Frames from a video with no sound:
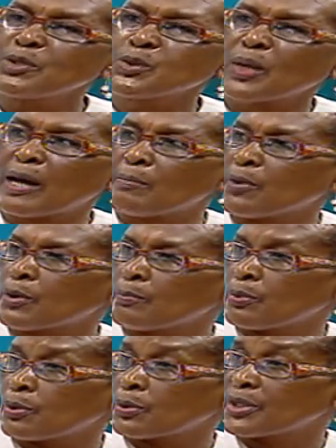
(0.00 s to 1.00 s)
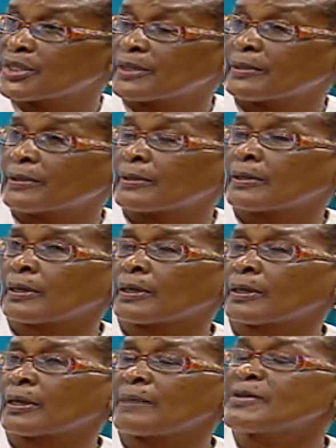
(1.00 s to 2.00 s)
to come on board,
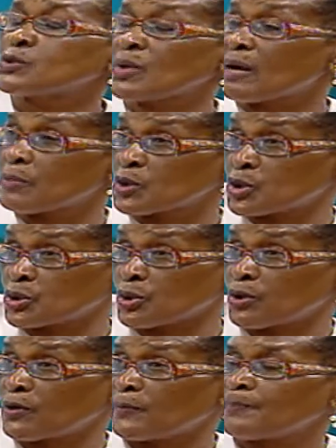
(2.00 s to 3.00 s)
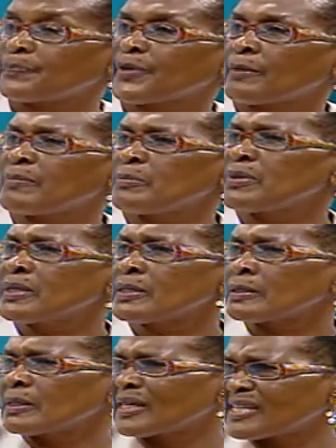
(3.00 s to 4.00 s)
to come on shore,
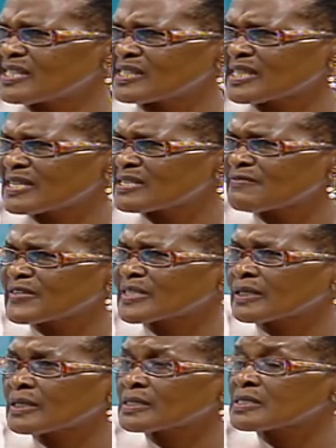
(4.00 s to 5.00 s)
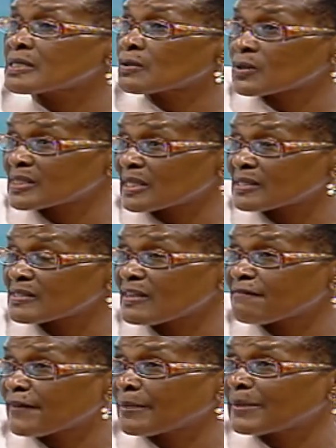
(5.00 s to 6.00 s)
maybe get internet facility and contact their
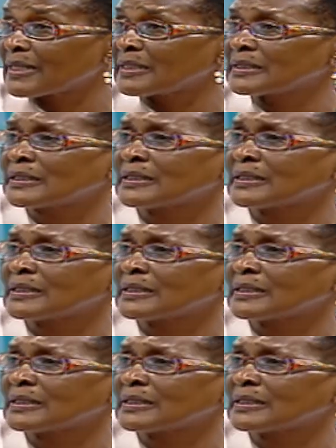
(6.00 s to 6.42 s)
families.